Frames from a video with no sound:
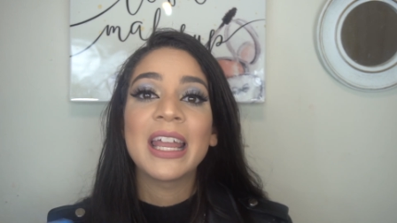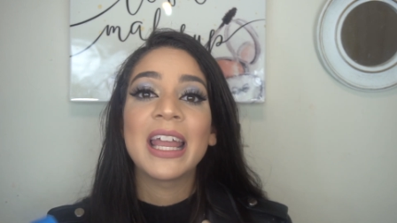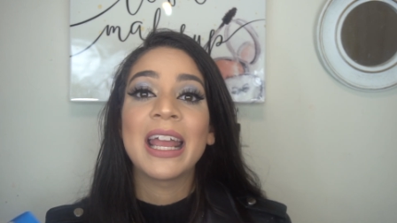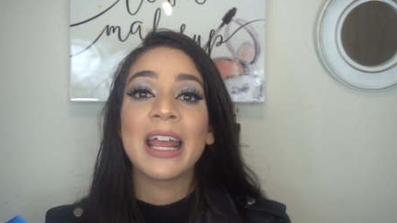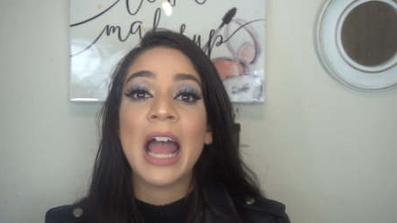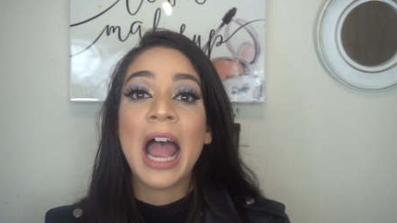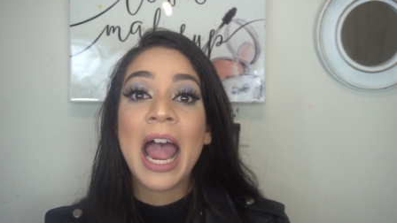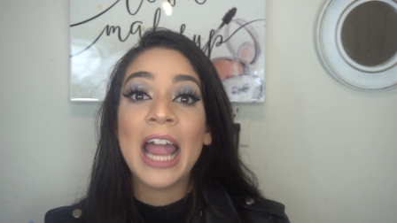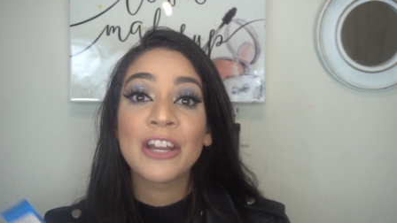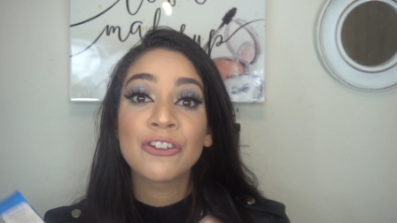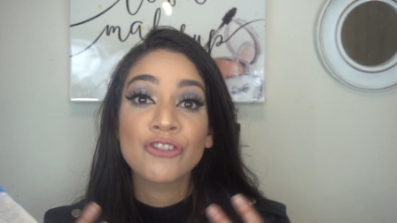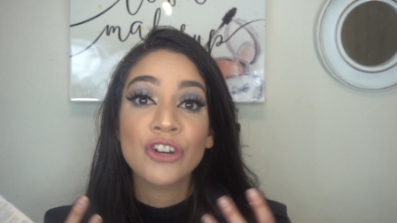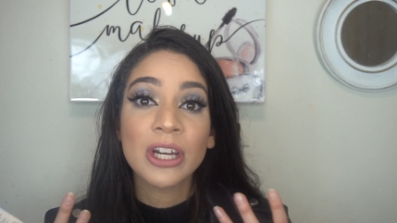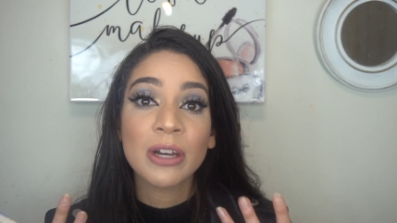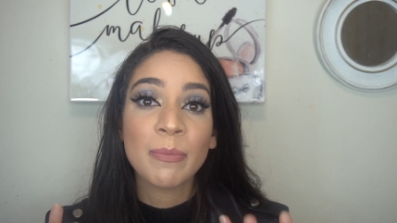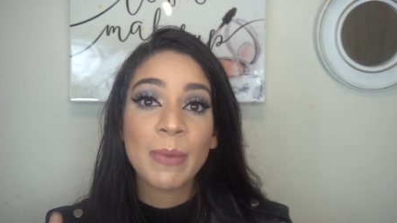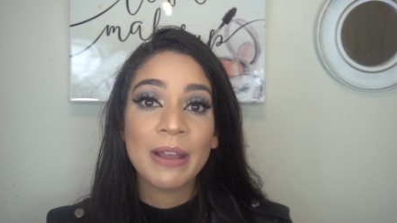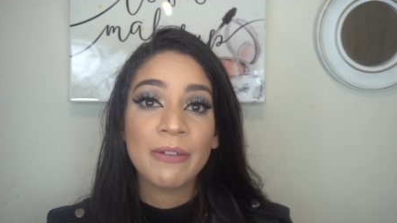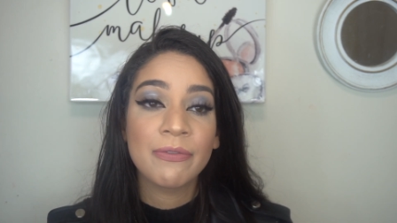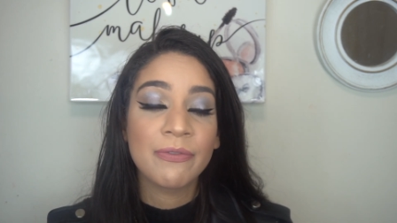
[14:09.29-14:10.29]
It
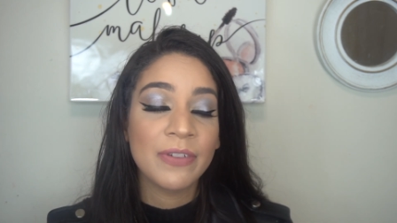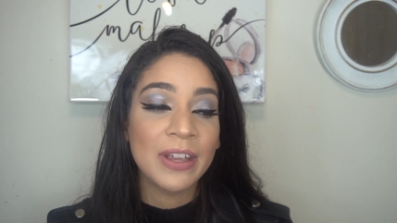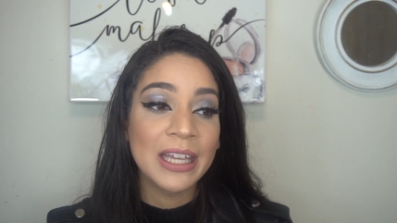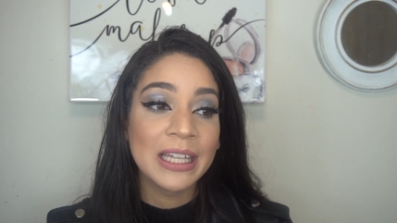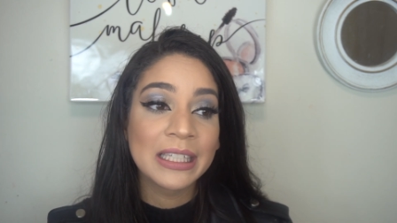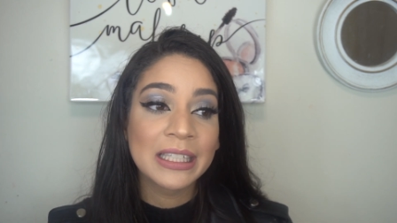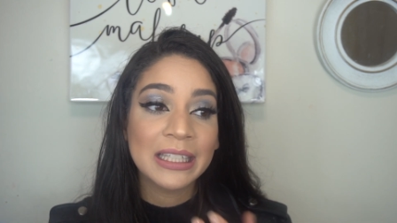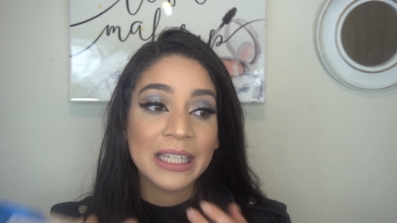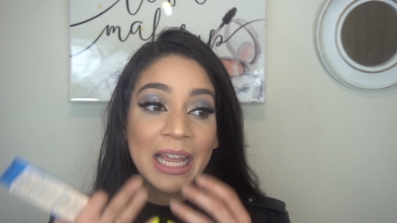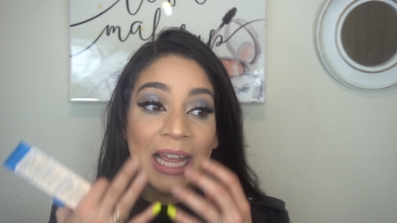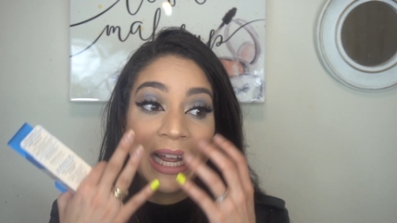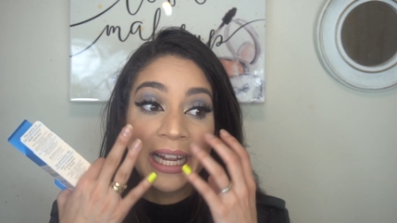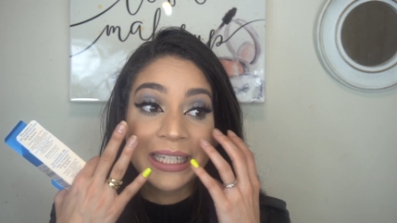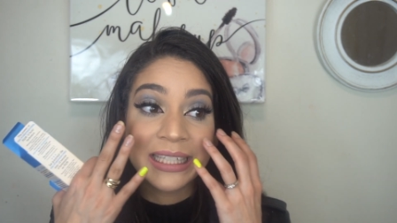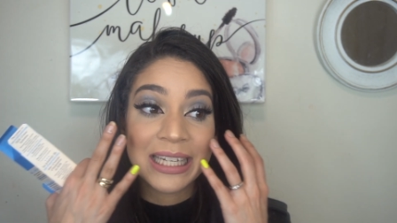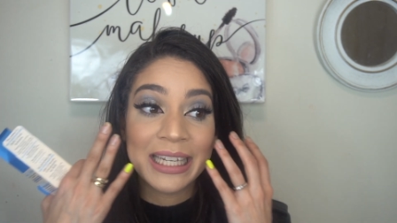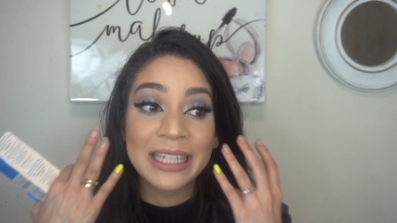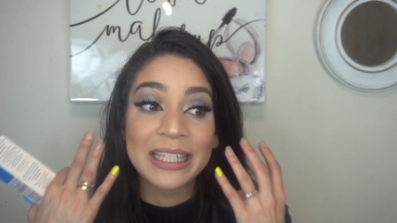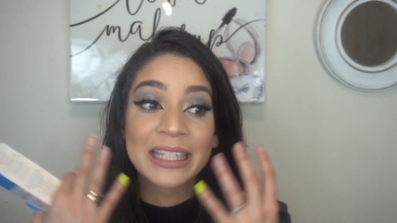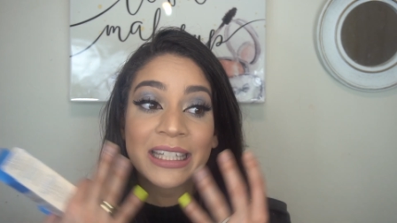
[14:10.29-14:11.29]
hydrated my face
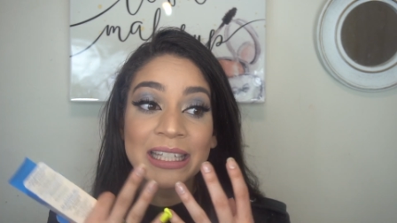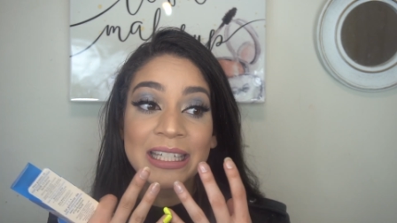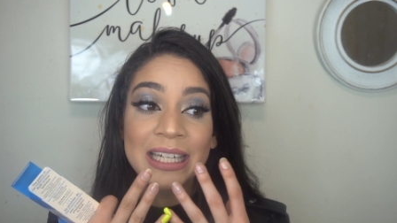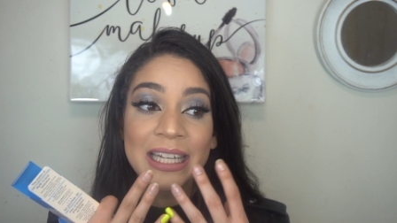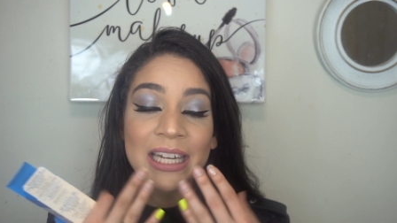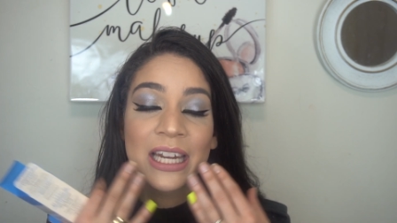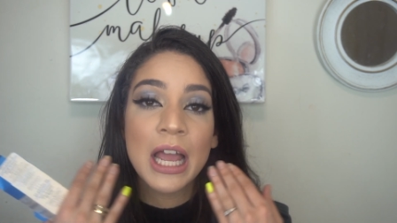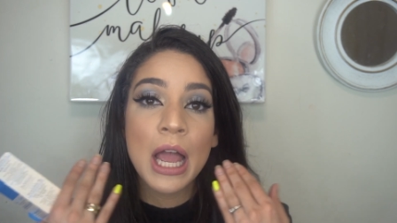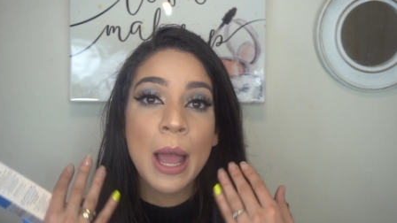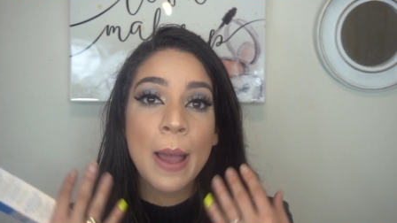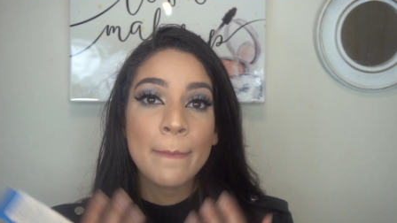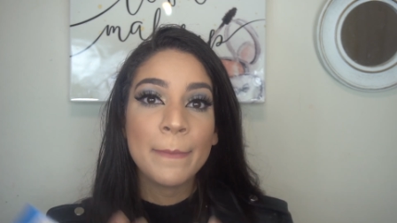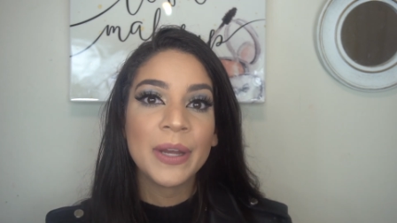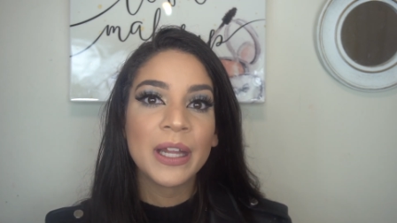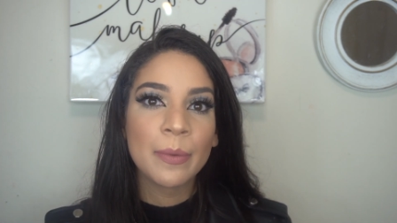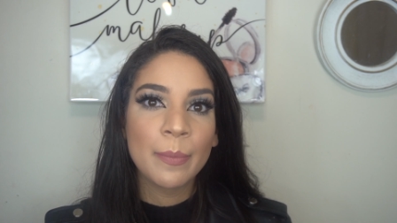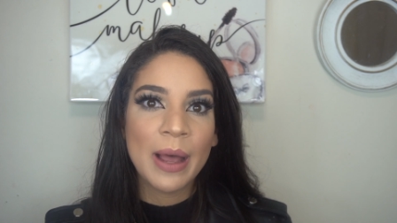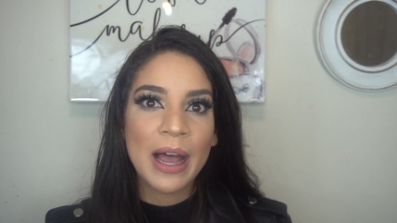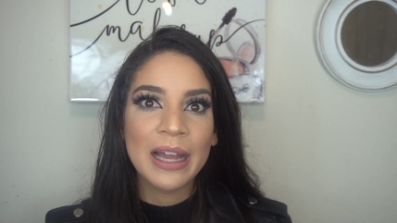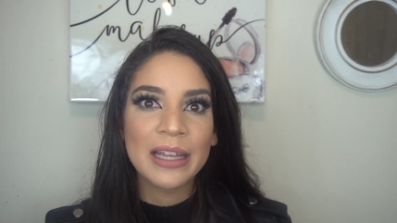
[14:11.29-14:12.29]
and it did
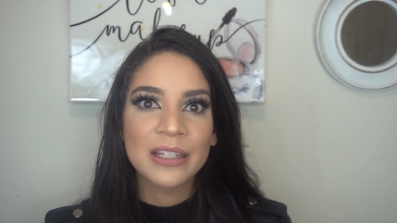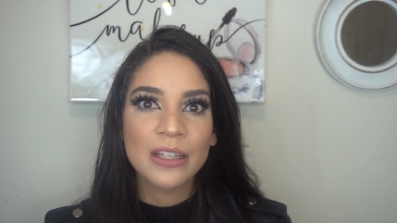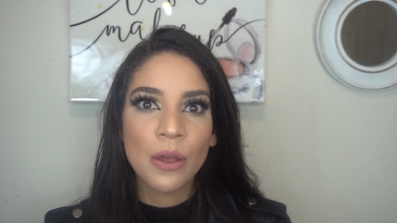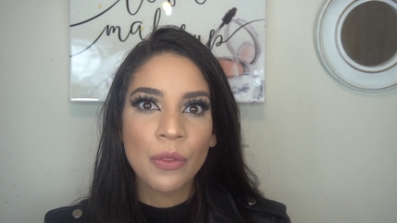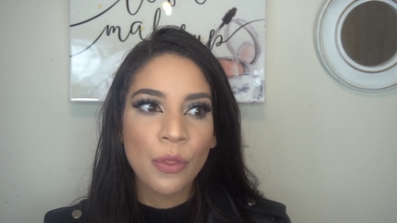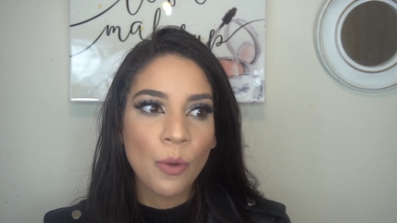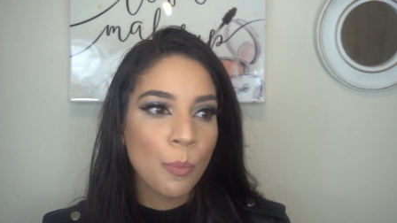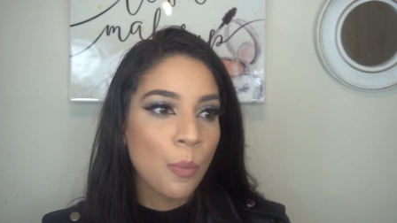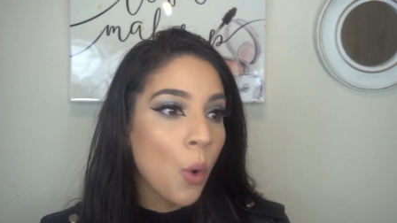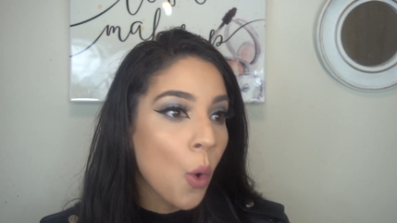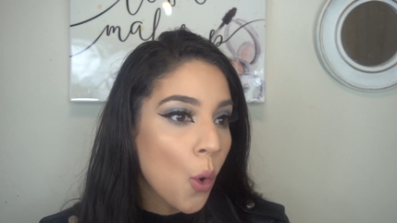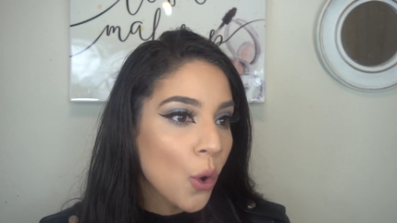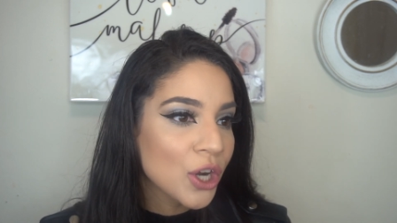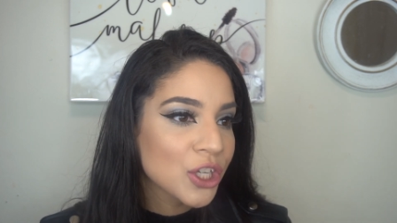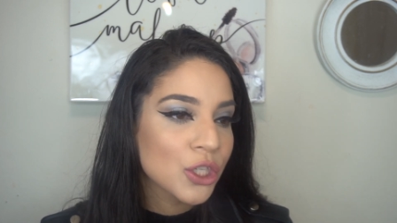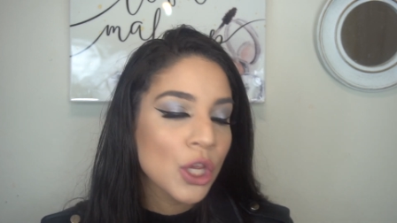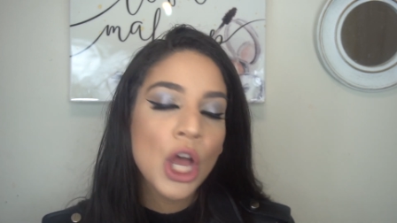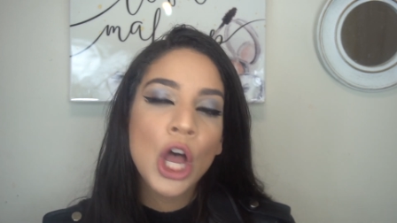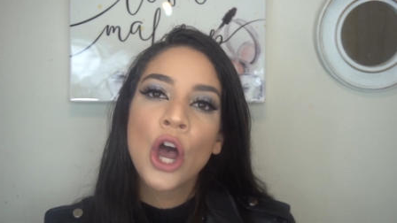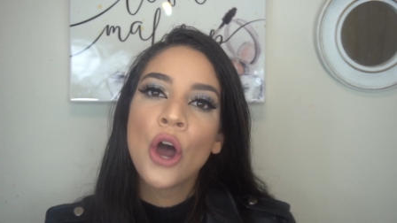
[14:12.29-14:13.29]
minimize the
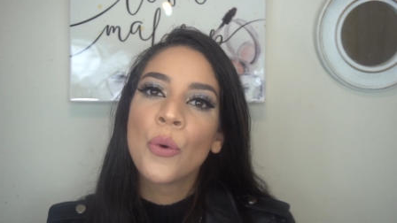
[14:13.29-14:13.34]
pores,